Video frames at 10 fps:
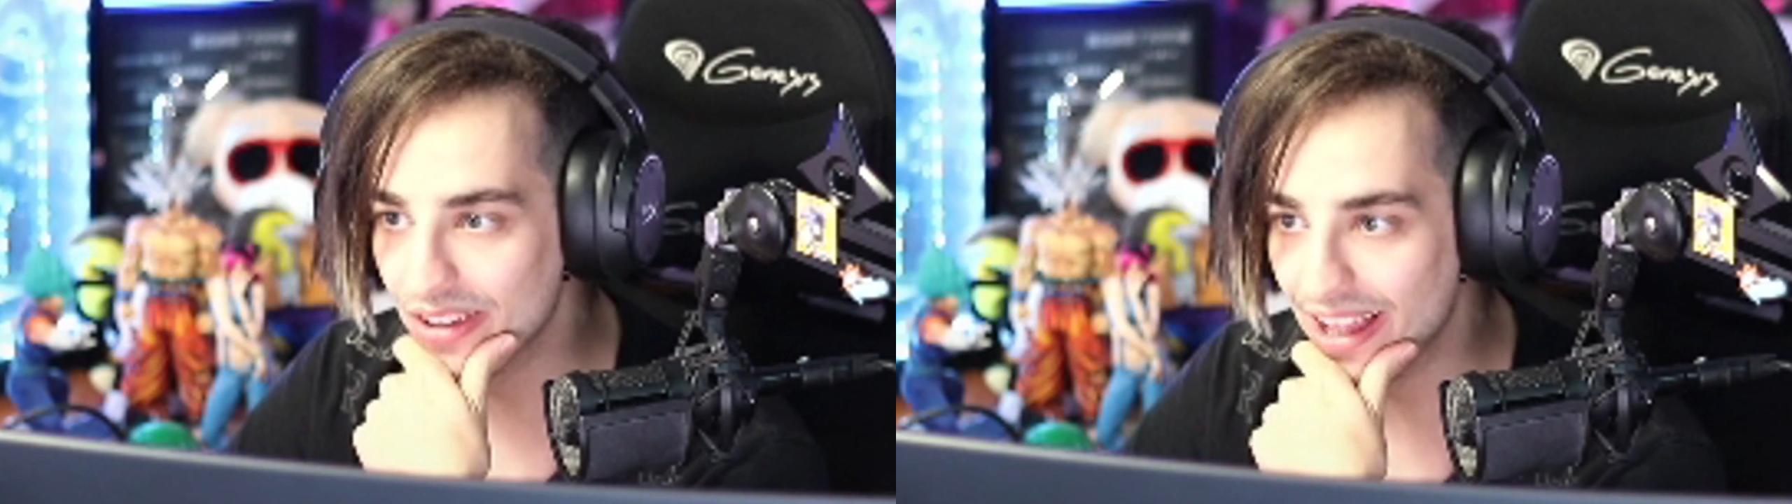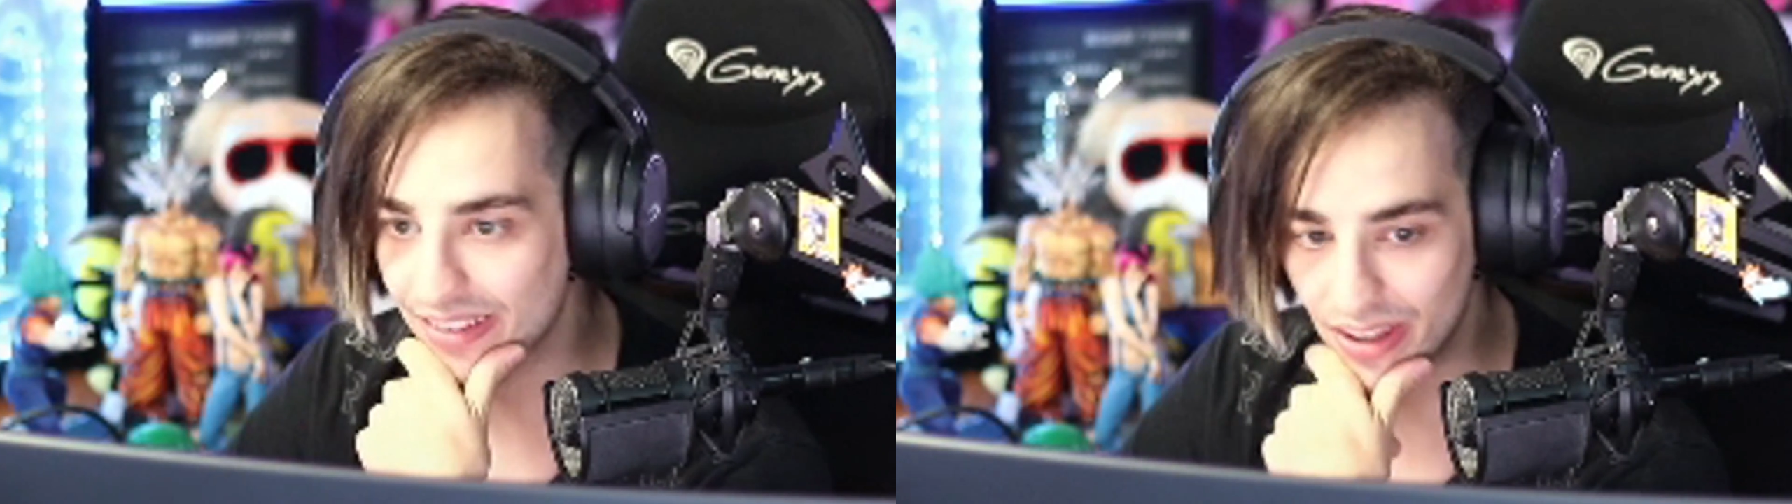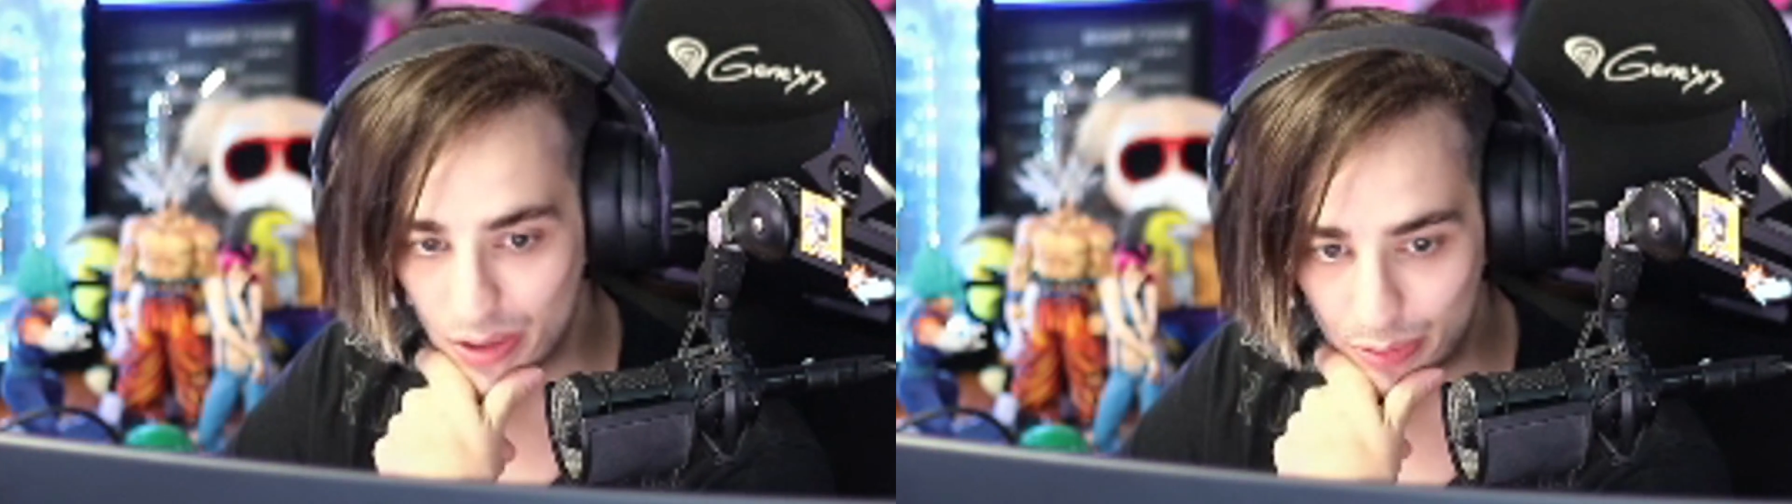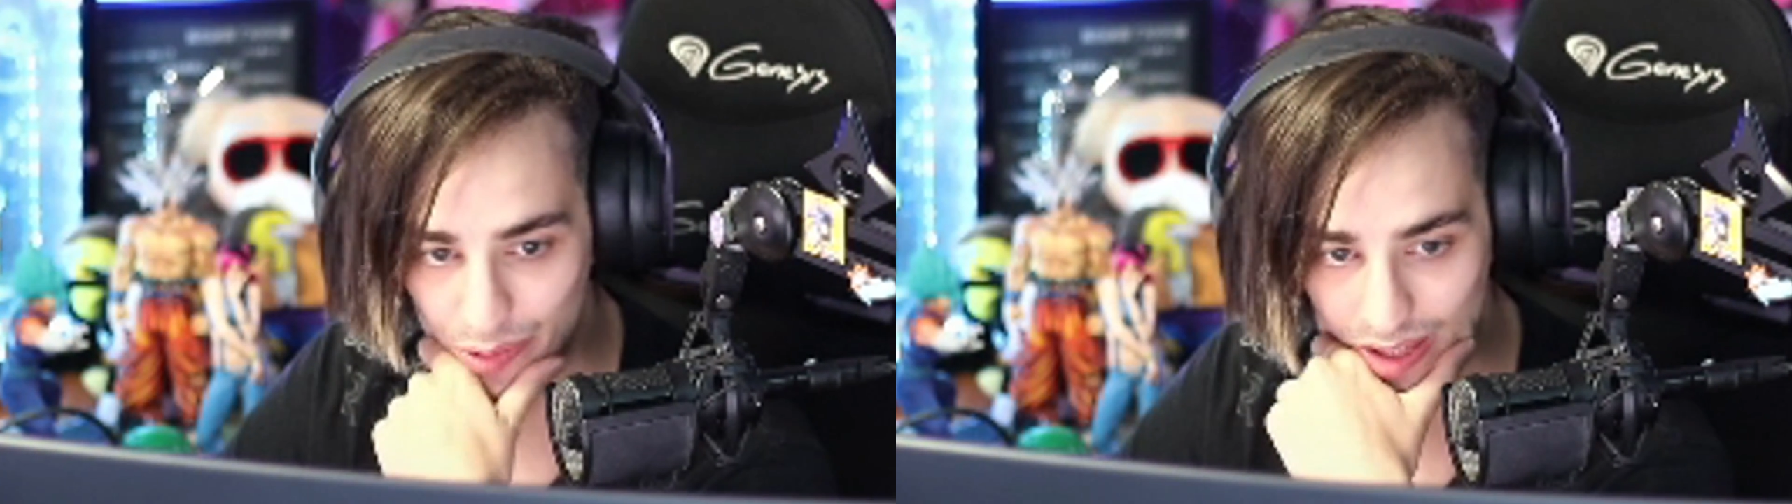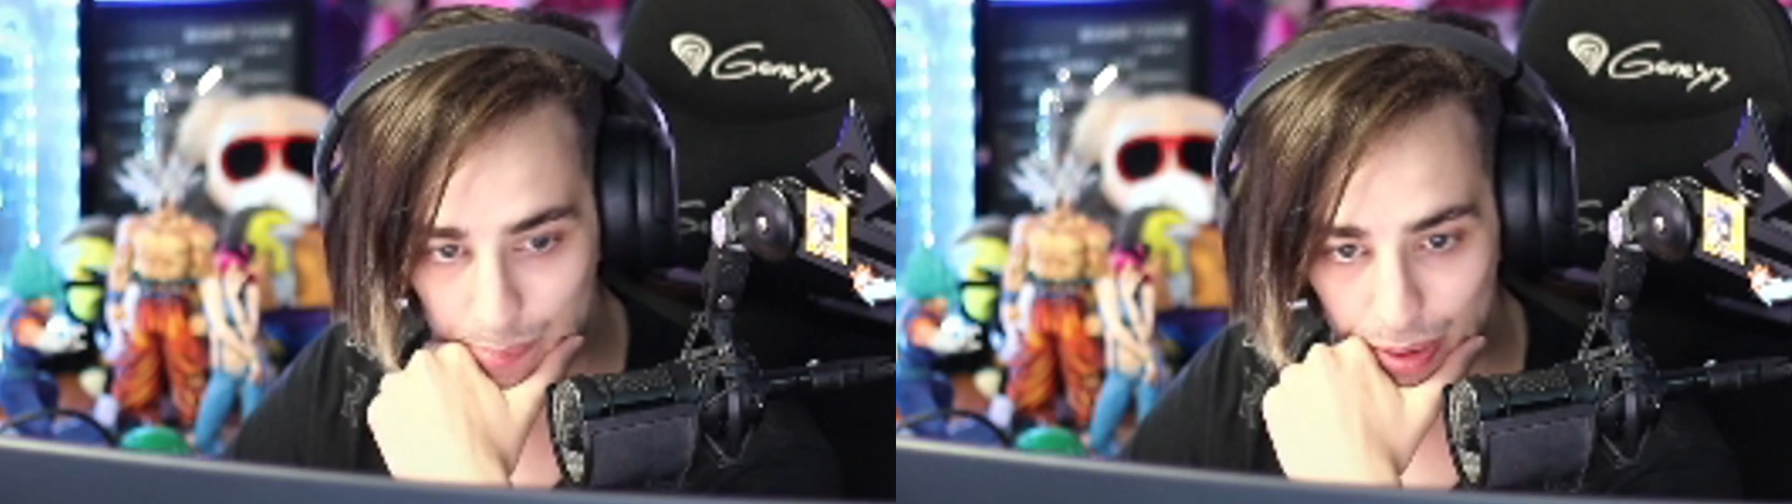that deserve
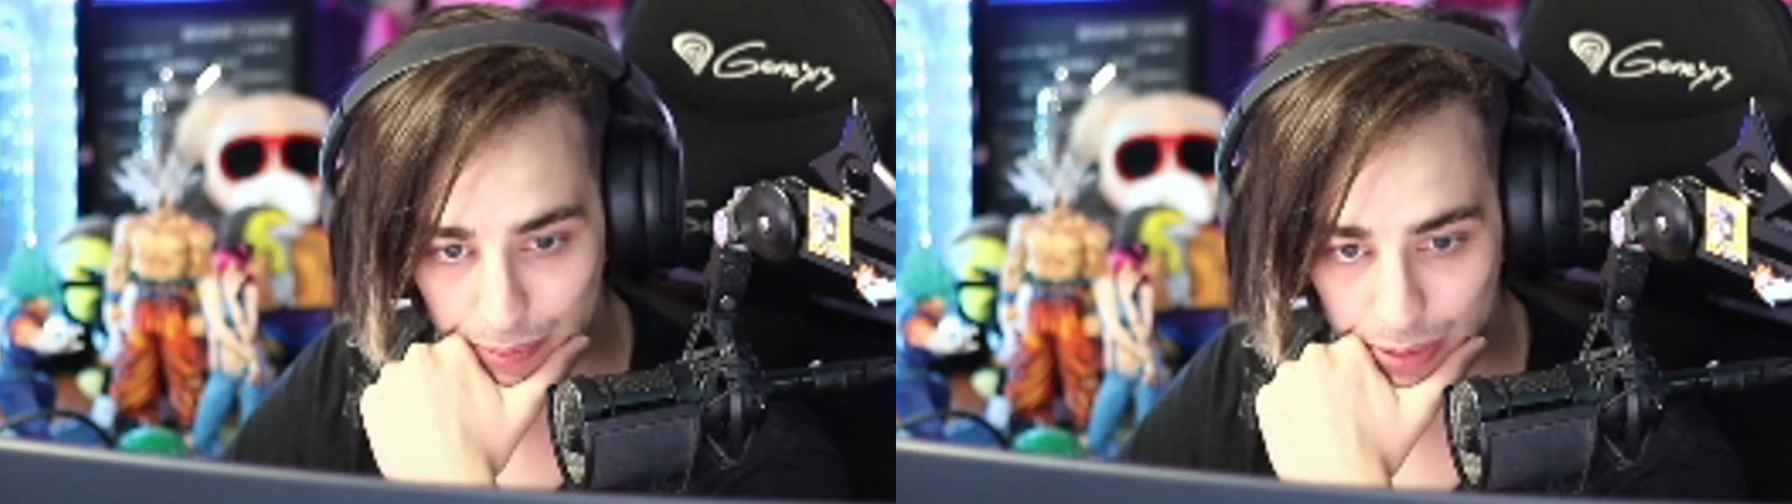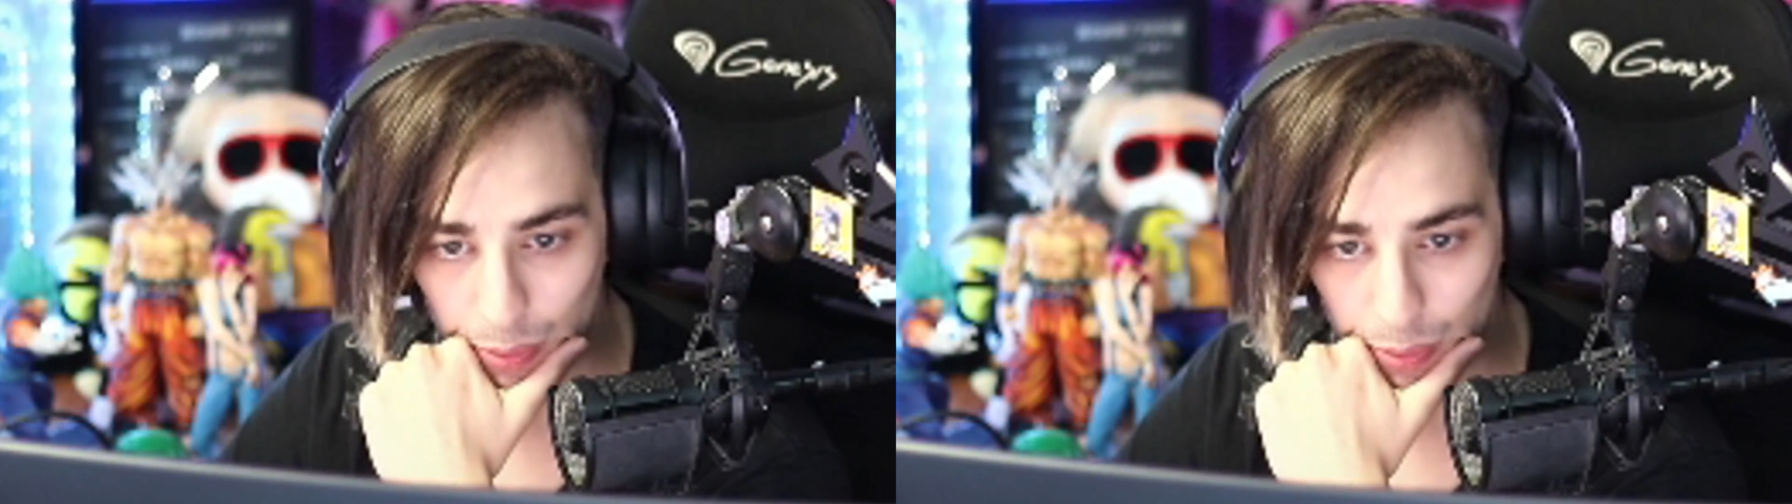Step On Me?